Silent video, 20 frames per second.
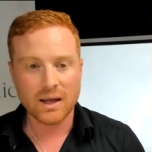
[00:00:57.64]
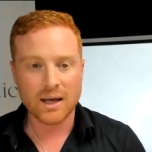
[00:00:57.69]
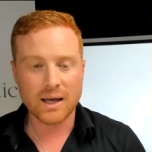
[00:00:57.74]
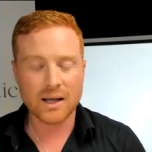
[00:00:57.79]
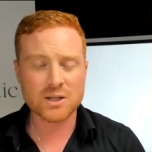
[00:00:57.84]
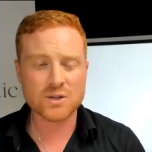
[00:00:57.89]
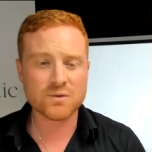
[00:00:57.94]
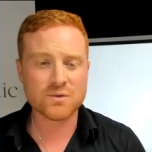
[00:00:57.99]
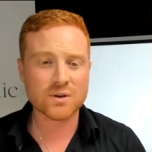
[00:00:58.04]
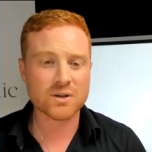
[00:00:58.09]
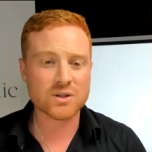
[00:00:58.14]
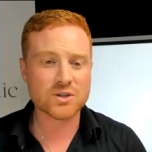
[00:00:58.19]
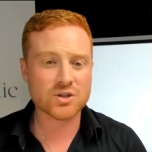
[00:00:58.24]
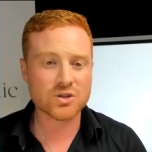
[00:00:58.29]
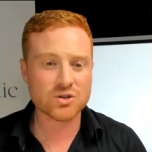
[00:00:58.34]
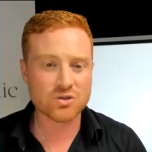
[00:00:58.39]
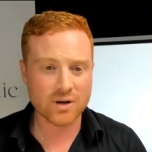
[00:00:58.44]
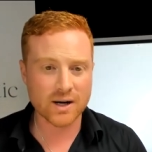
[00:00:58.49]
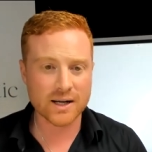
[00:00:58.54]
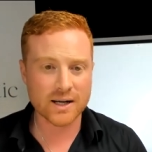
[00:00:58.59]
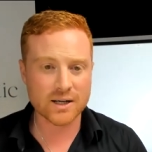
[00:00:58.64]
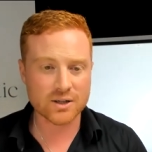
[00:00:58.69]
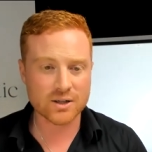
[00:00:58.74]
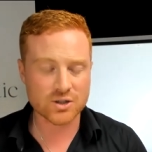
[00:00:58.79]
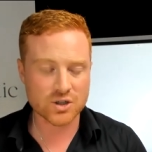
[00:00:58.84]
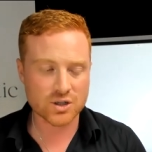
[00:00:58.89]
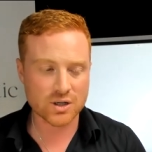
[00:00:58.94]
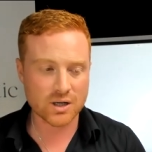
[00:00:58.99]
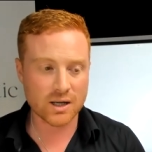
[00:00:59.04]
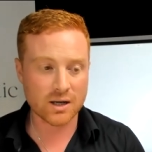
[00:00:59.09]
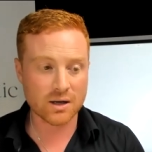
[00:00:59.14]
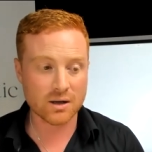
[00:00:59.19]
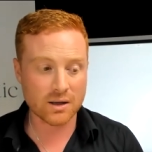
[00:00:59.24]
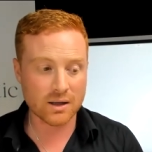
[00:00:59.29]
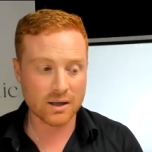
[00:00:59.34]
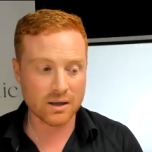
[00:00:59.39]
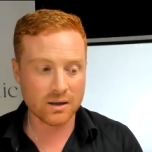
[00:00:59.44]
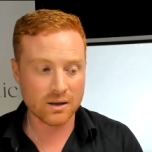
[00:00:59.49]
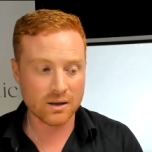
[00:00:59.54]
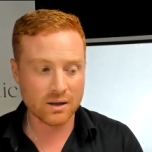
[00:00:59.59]
And it's very strange, and
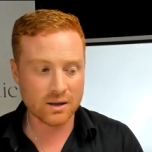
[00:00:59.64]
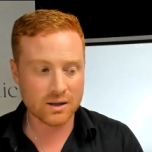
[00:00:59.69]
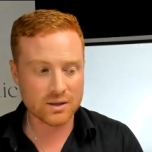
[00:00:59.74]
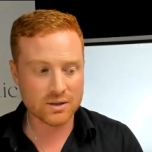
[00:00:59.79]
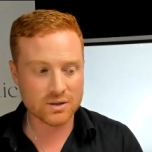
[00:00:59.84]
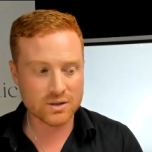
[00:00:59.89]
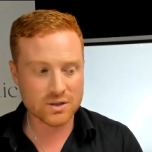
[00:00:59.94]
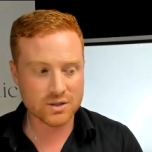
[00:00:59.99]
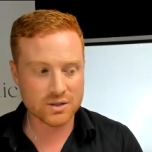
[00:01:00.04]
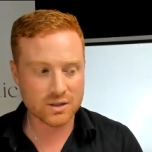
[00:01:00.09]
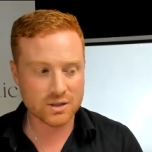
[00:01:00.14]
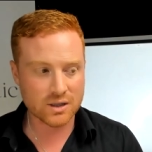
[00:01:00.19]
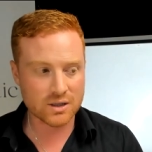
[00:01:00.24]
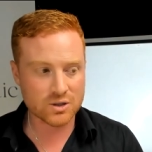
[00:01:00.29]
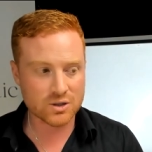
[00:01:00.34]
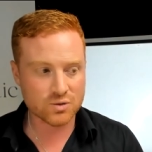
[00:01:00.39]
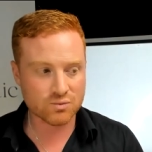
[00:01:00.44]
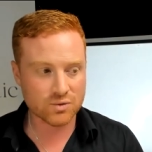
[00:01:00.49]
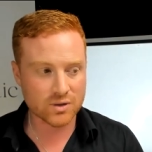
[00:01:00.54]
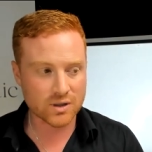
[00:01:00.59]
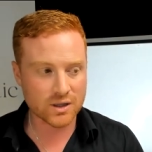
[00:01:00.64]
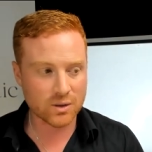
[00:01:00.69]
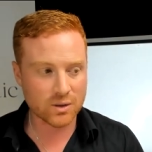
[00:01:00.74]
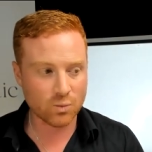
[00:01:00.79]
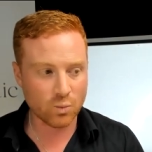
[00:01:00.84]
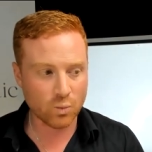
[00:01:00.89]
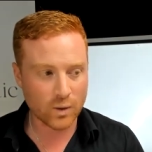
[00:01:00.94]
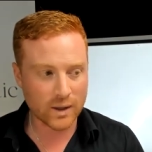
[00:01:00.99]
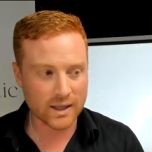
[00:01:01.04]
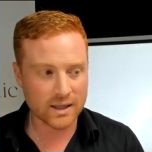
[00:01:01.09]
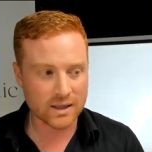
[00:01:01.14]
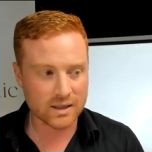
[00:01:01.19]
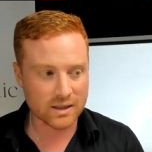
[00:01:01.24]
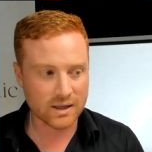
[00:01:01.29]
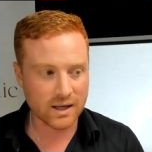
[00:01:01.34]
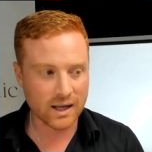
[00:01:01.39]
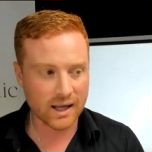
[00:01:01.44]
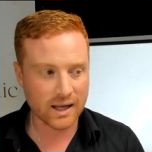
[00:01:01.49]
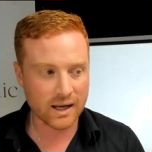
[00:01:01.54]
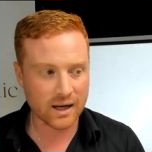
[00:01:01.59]
it's really weird
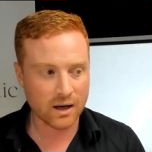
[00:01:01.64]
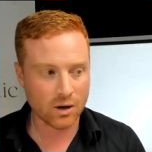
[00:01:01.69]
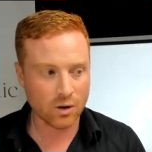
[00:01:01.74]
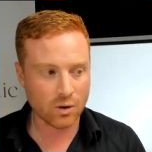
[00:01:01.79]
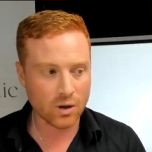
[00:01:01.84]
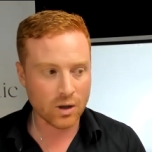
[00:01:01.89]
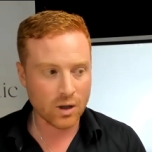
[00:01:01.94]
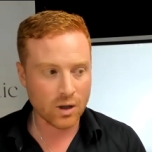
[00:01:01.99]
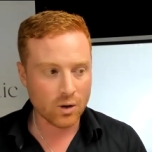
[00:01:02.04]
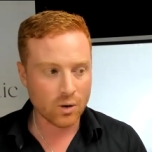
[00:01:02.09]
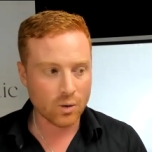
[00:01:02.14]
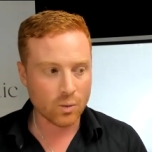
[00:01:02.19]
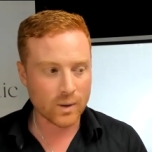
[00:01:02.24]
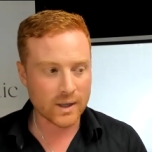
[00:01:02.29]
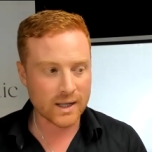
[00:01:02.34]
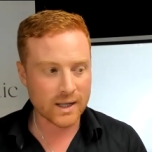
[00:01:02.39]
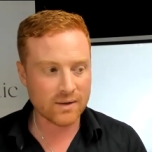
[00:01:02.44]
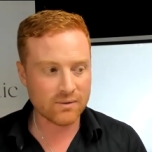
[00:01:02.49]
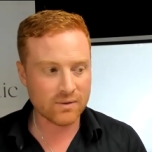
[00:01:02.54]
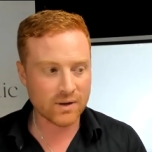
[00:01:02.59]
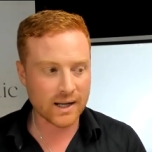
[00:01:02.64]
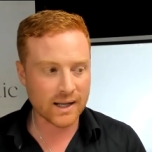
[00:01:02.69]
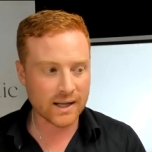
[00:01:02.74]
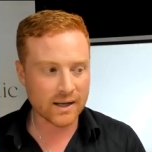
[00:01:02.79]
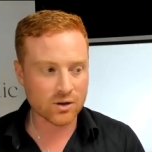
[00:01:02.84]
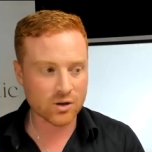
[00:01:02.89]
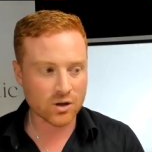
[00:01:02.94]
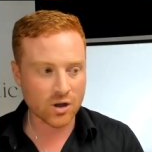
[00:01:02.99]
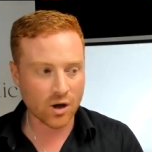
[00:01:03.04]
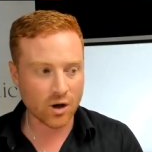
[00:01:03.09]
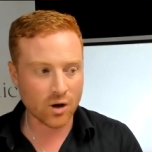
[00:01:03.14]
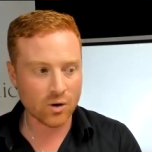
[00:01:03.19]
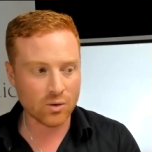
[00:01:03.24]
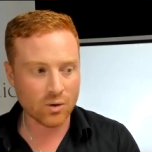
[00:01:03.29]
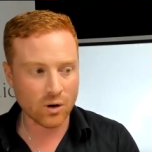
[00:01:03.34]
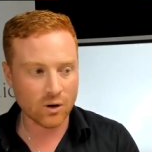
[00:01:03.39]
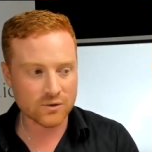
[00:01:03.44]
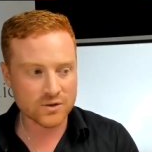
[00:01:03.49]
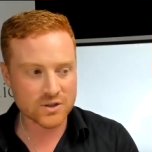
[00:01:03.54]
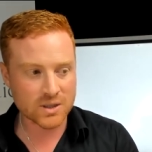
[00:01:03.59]
how we never let go
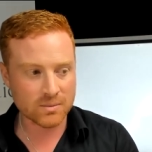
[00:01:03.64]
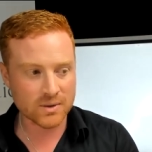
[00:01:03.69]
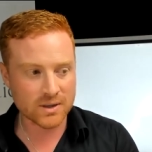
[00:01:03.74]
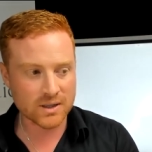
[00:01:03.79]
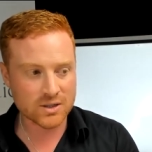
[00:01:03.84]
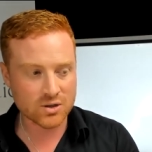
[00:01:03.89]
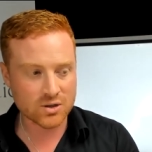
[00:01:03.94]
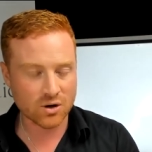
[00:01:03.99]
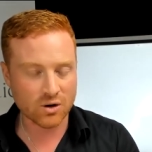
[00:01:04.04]
of some of these